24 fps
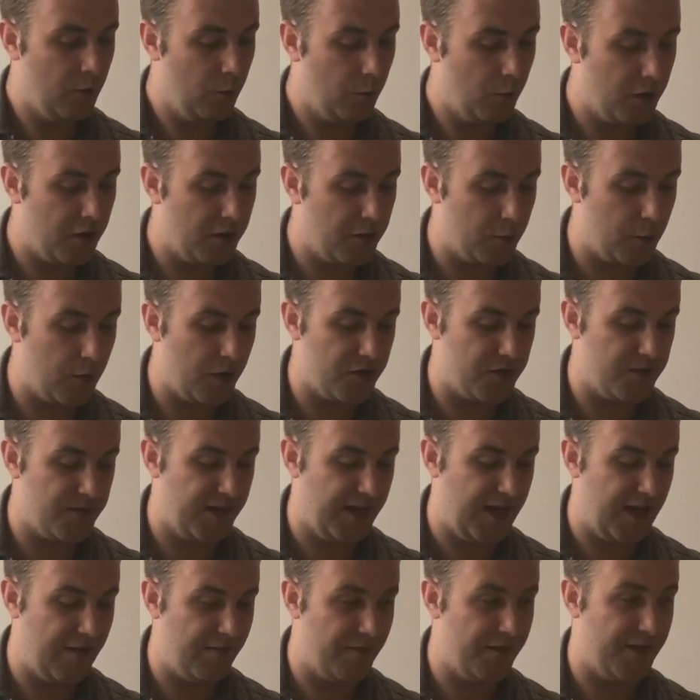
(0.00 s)
One of the questions
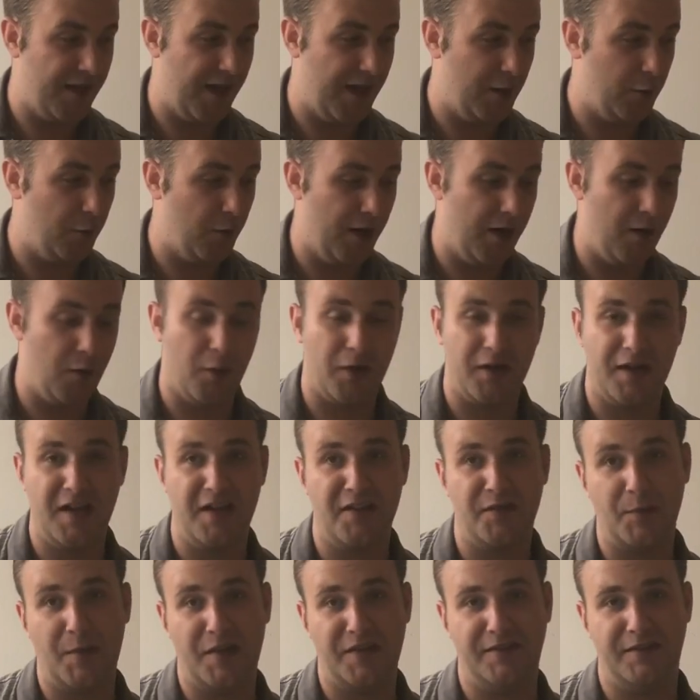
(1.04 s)
I have is how do I
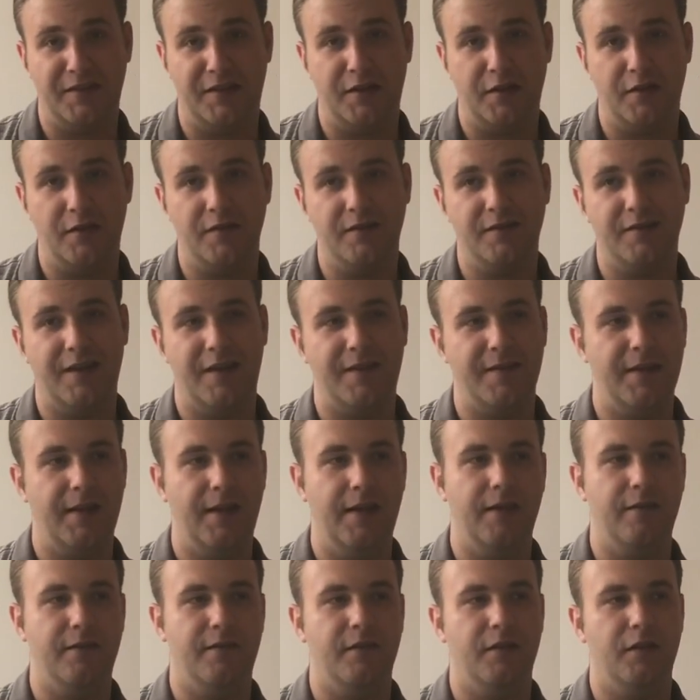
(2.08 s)
organize my stickers? And
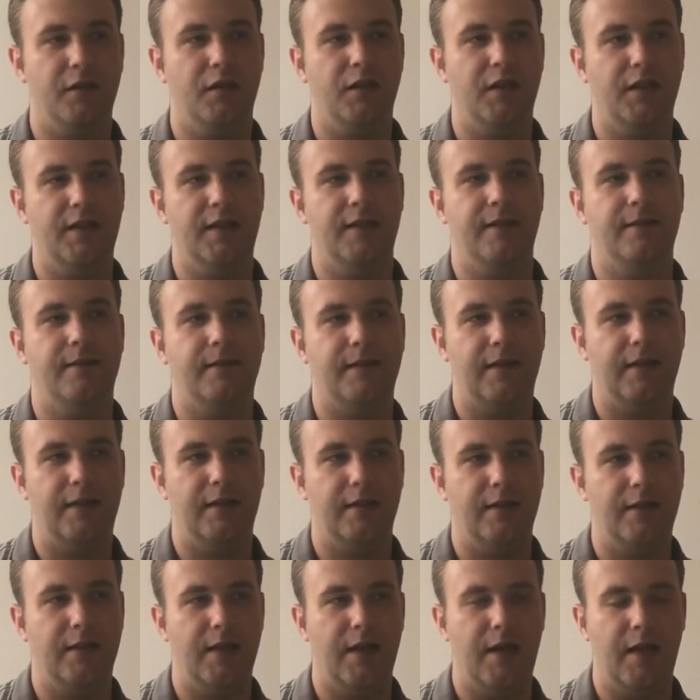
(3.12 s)
the answer is
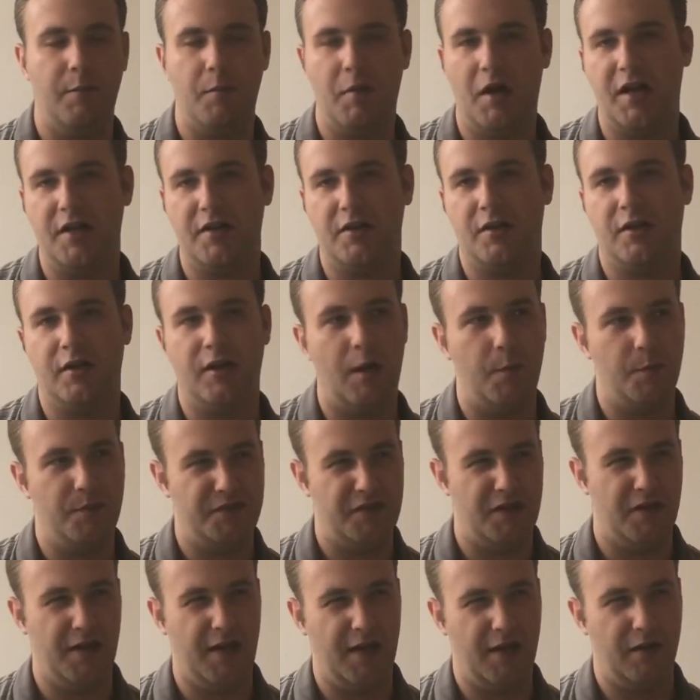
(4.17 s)
in a binder. I'm
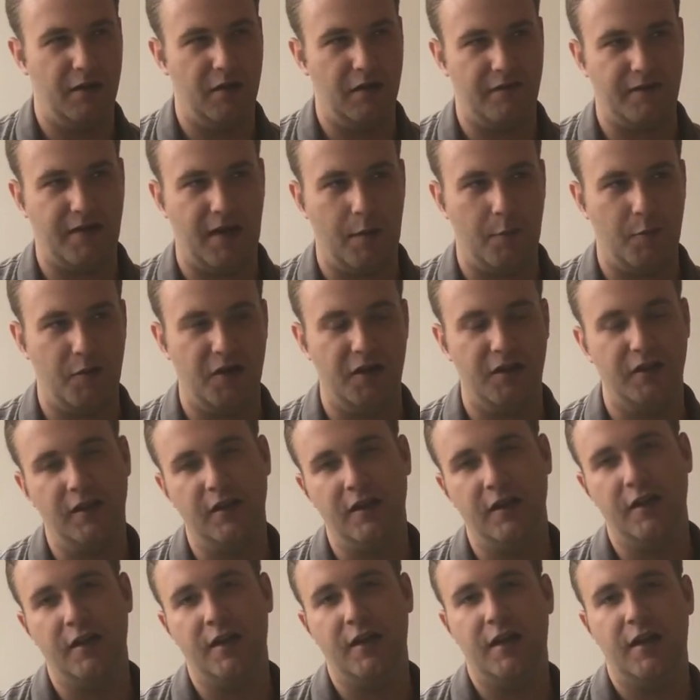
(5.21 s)
staring at it off camera.
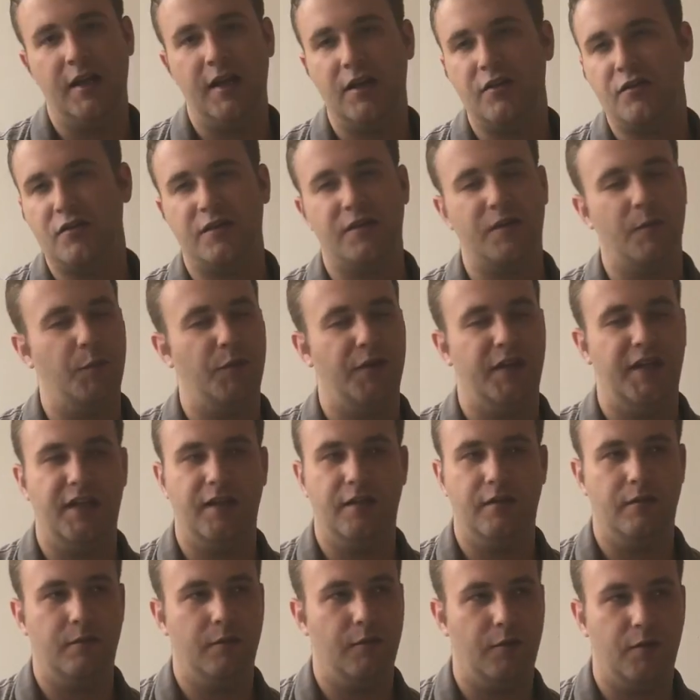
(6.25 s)
It's just a
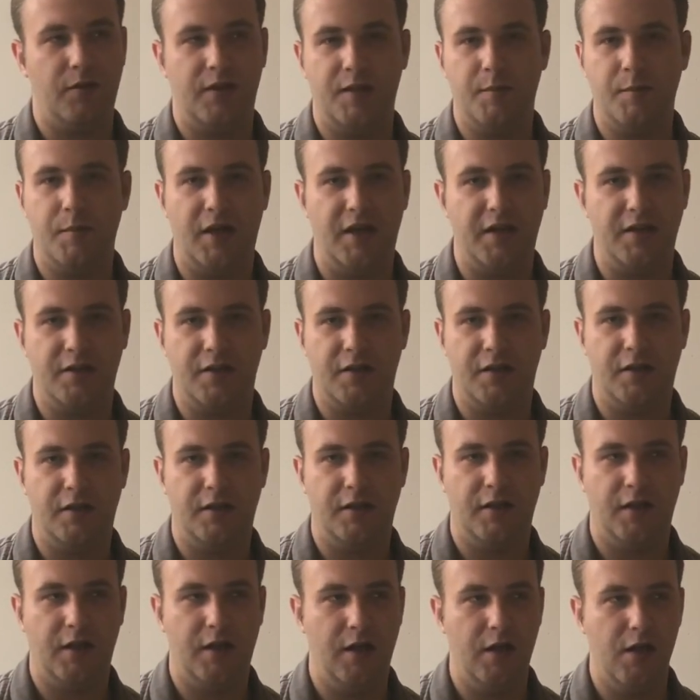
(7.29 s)
plain green
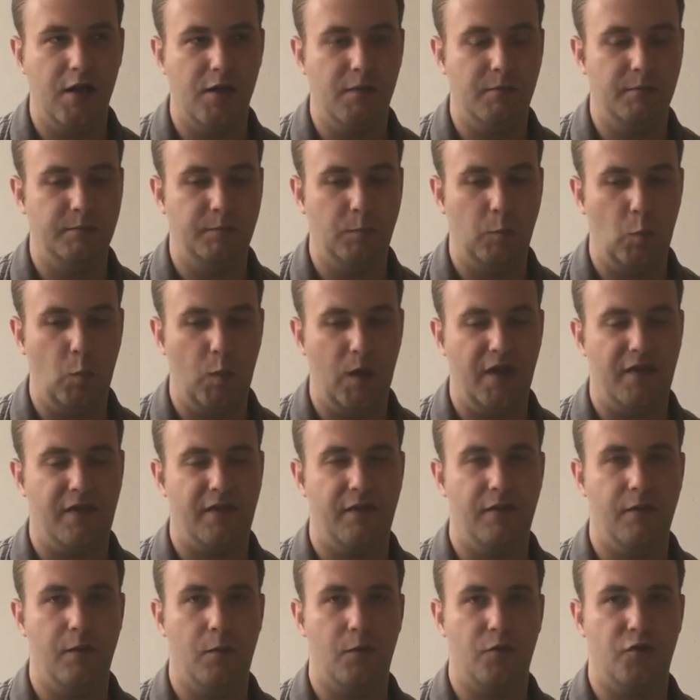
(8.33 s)
binder with
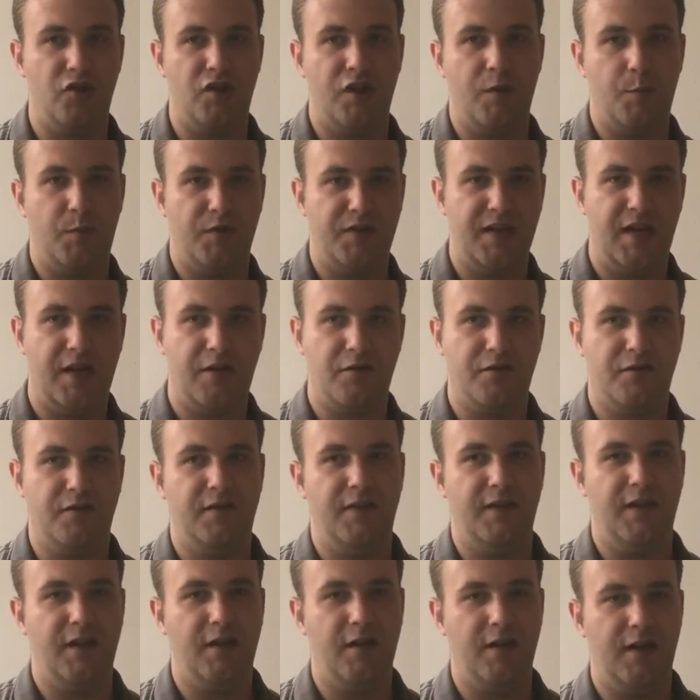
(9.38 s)
those sheet protectors
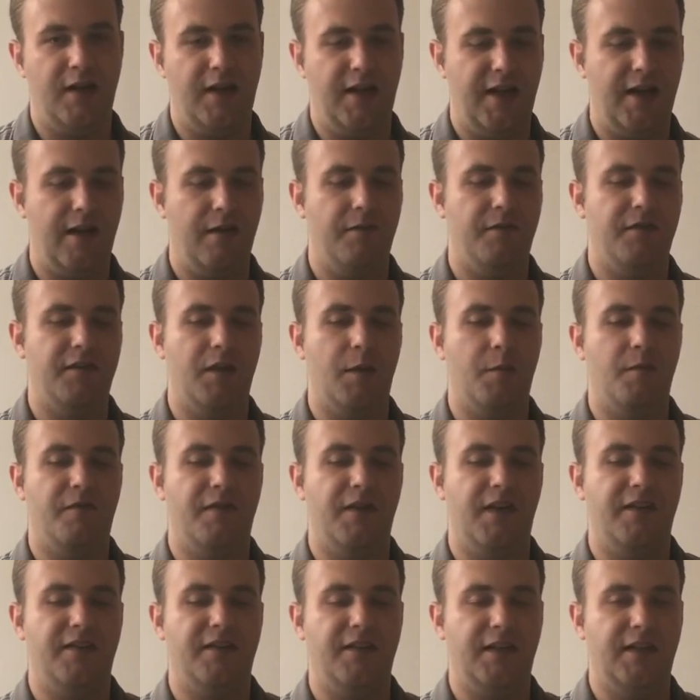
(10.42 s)
in there, and I have some
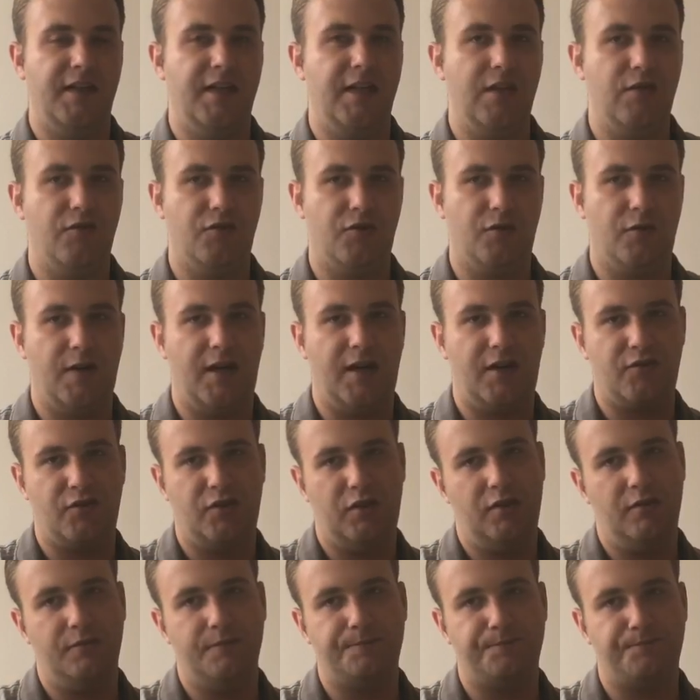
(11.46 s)
facing each
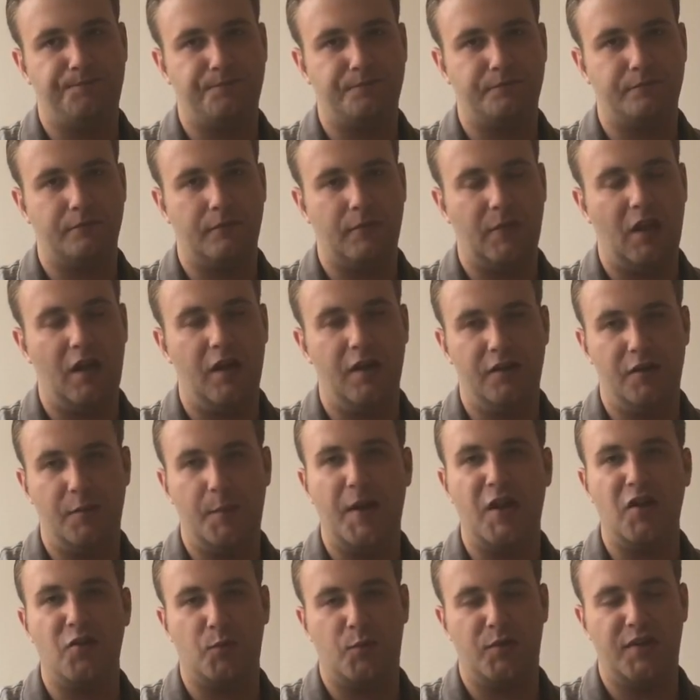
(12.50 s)
direction, the
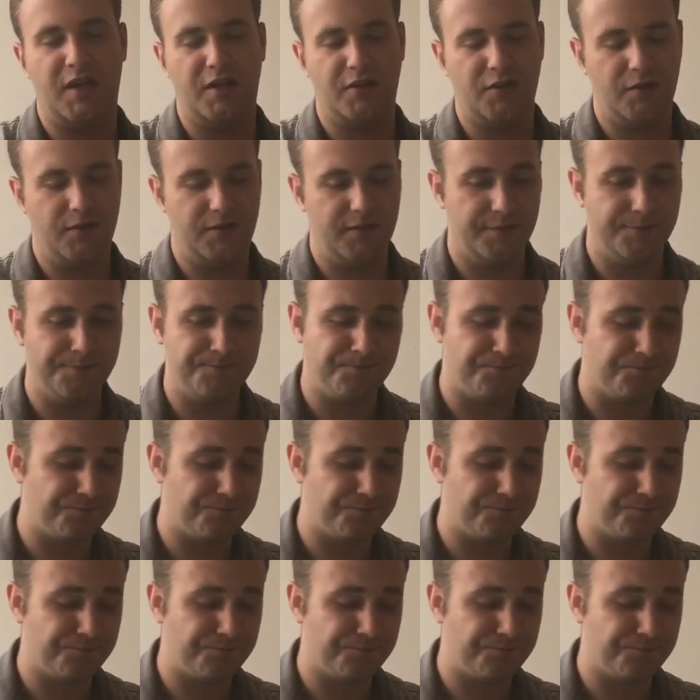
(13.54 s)
page protectors.